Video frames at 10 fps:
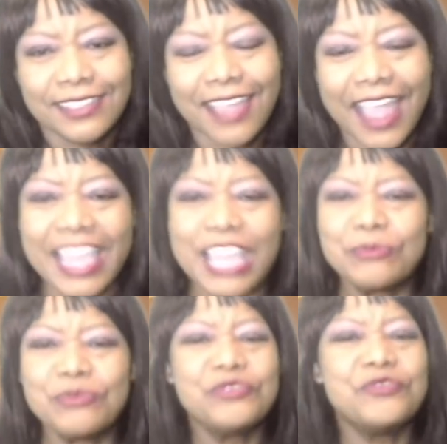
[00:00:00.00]
I am
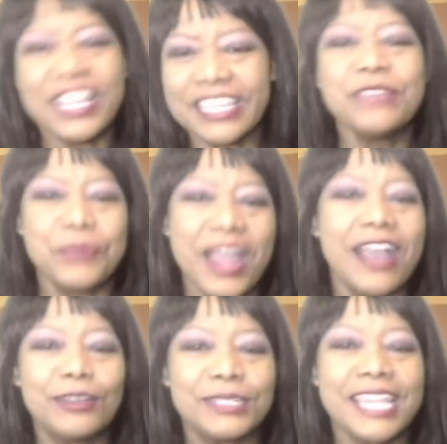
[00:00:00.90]
fucking
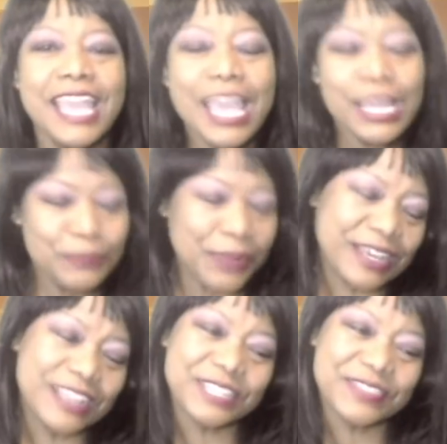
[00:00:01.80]
proud.
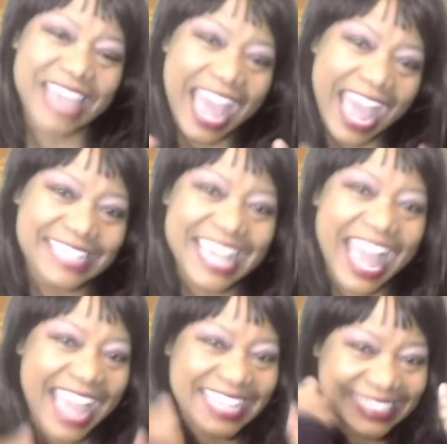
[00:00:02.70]
Because of that,
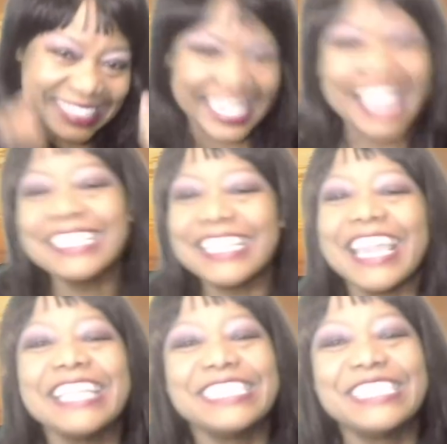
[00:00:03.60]
I
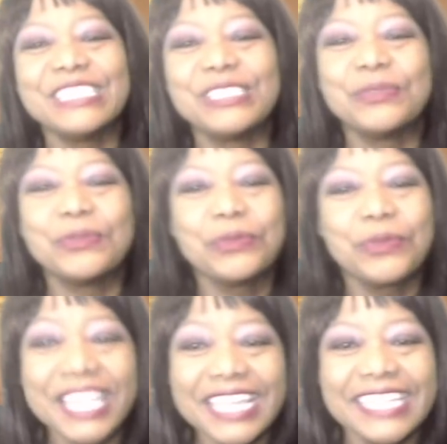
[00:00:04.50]
dedicate this
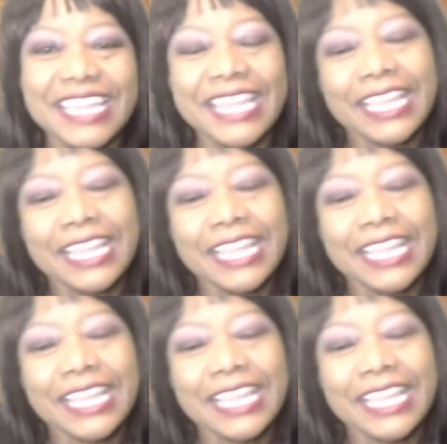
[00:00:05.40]
reading